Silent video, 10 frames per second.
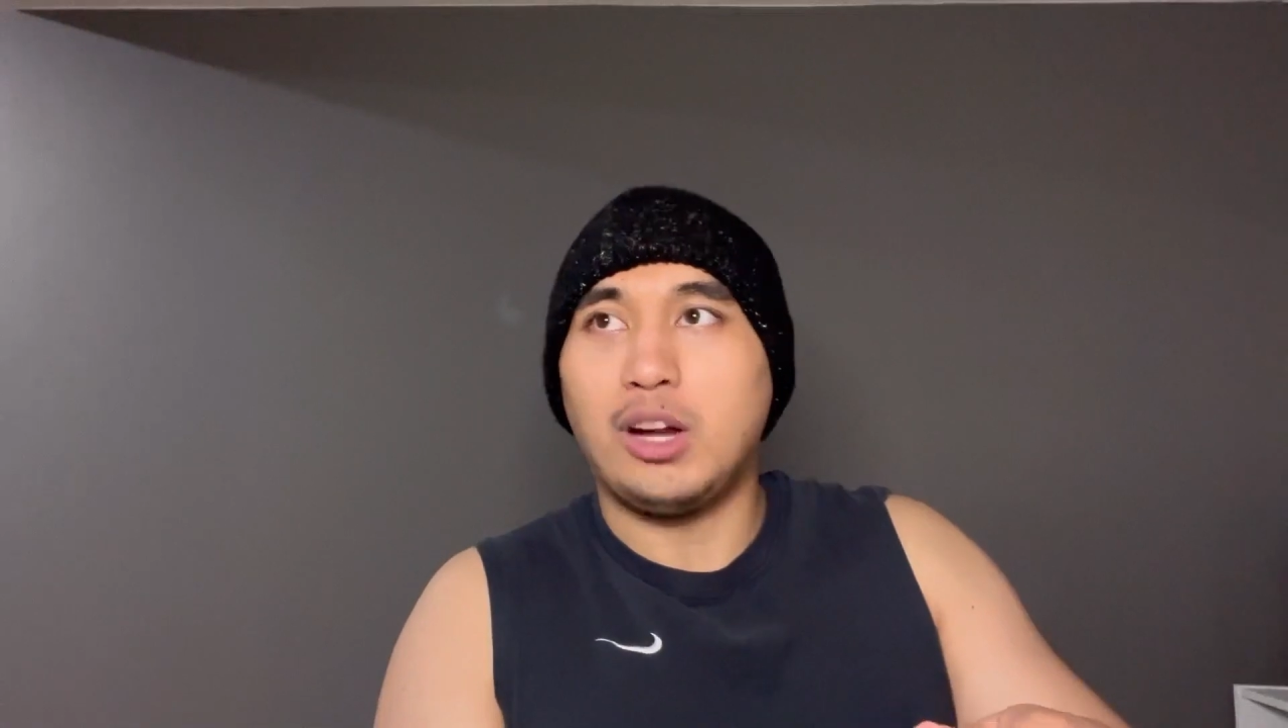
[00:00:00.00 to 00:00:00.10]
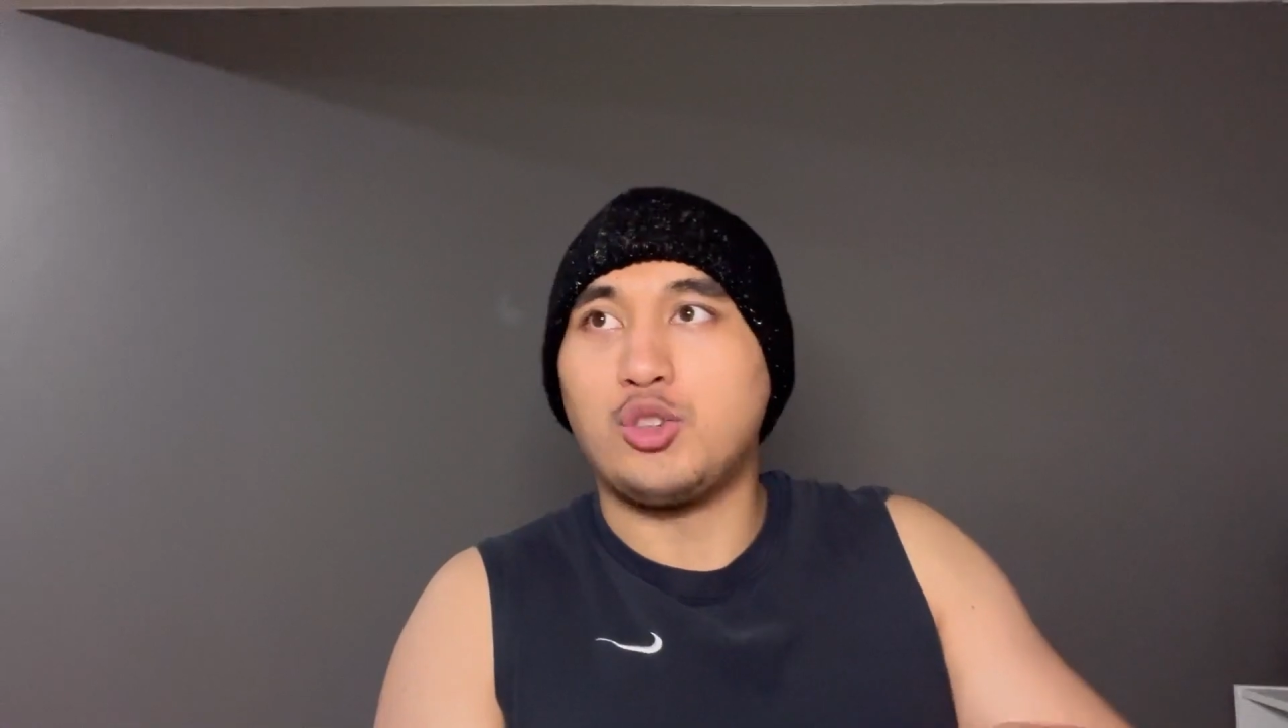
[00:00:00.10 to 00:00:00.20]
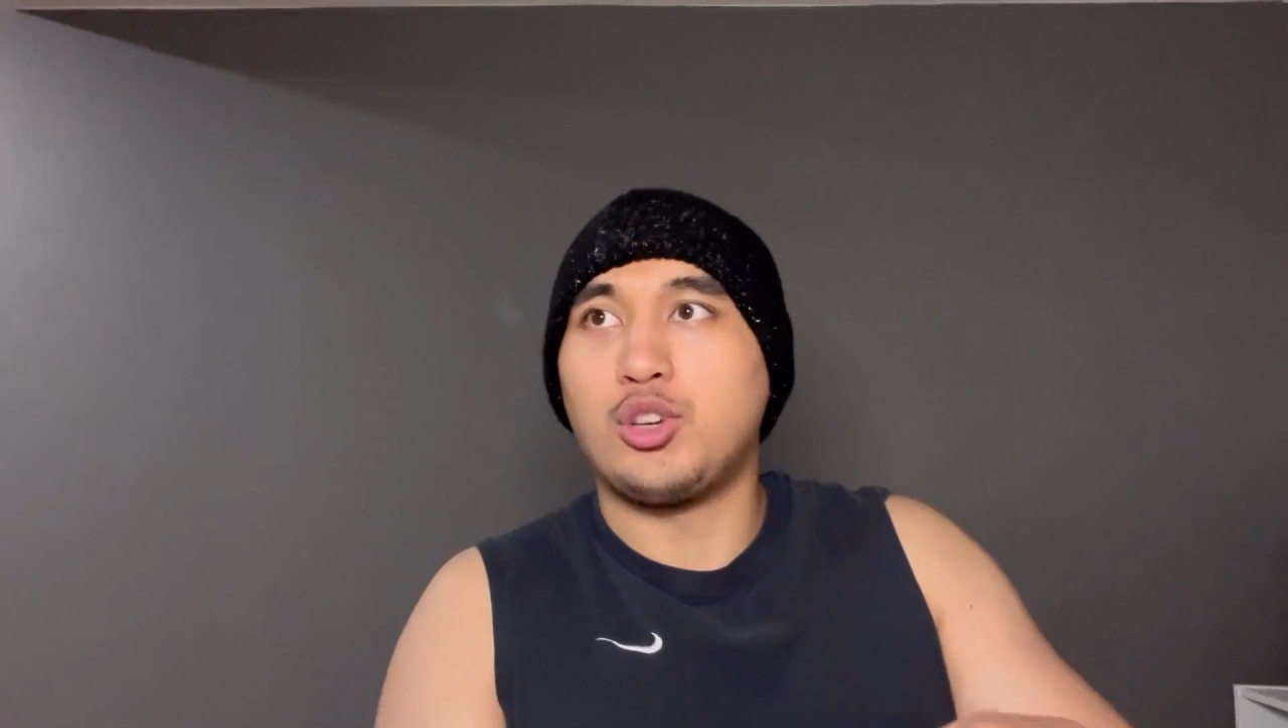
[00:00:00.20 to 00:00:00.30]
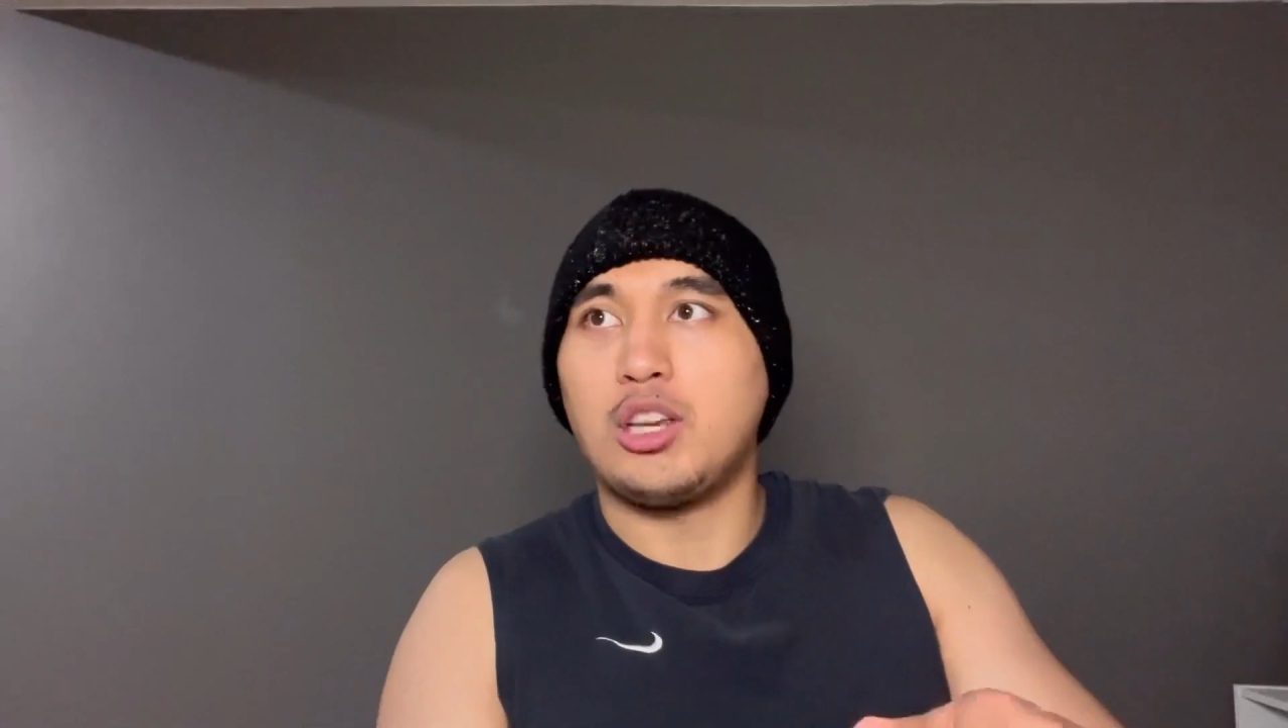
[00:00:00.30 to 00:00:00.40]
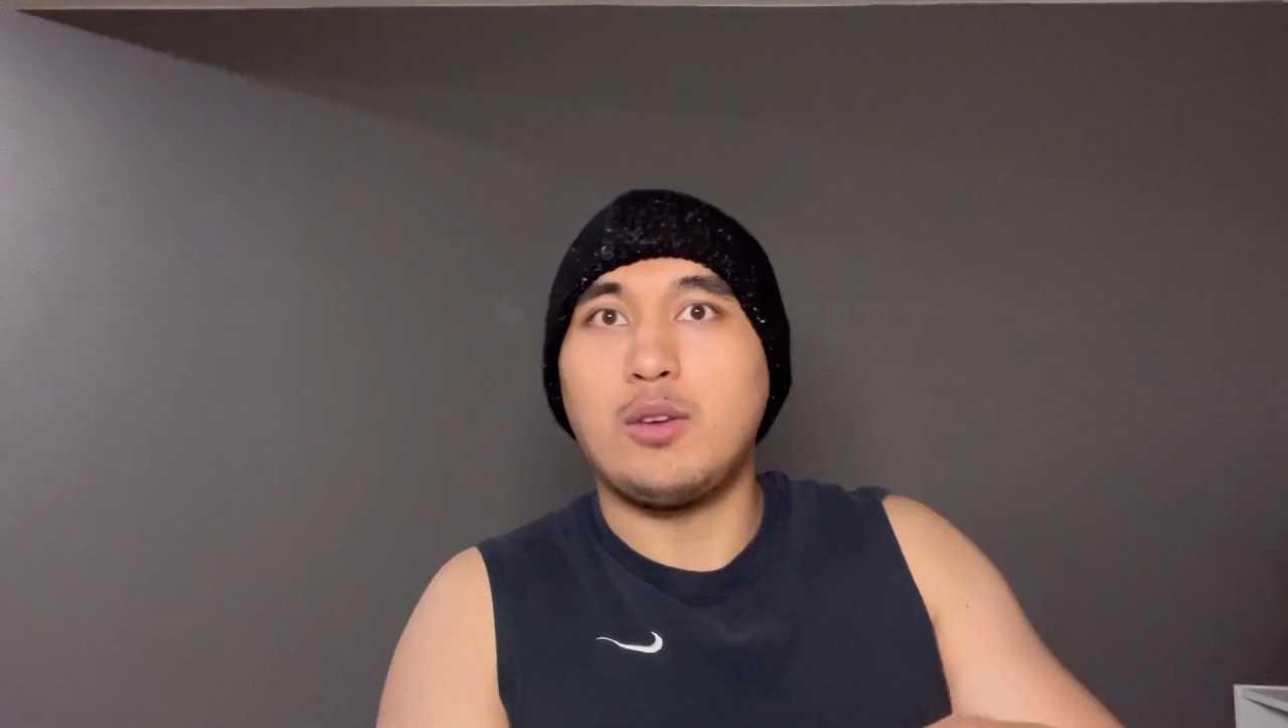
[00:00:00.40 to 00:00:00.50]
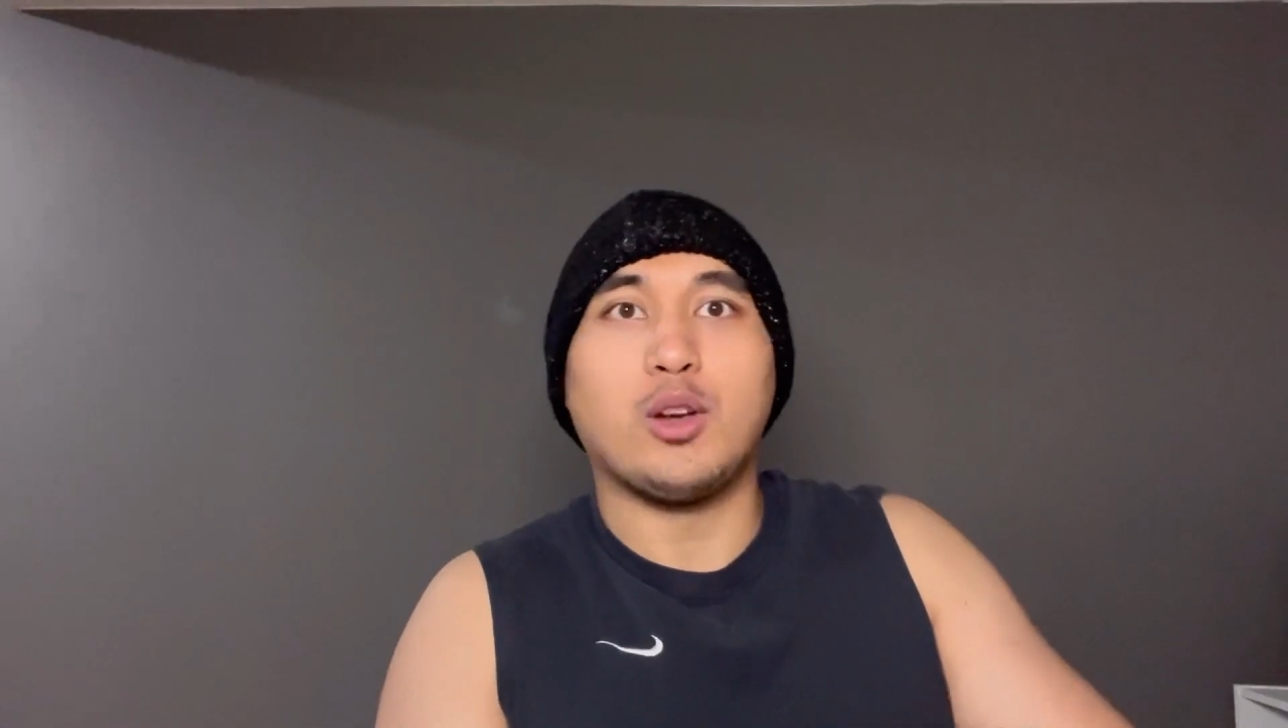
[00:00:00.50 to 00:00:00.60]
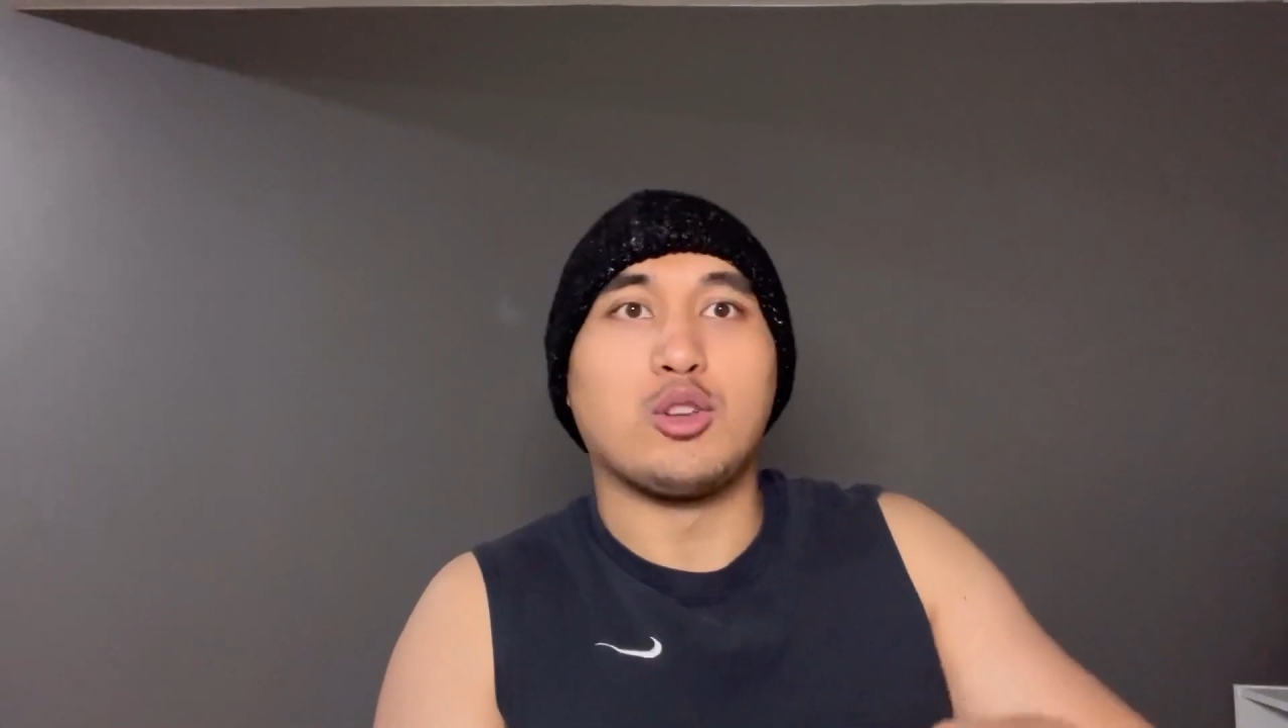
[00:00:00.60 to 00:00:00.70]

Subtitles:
achieve a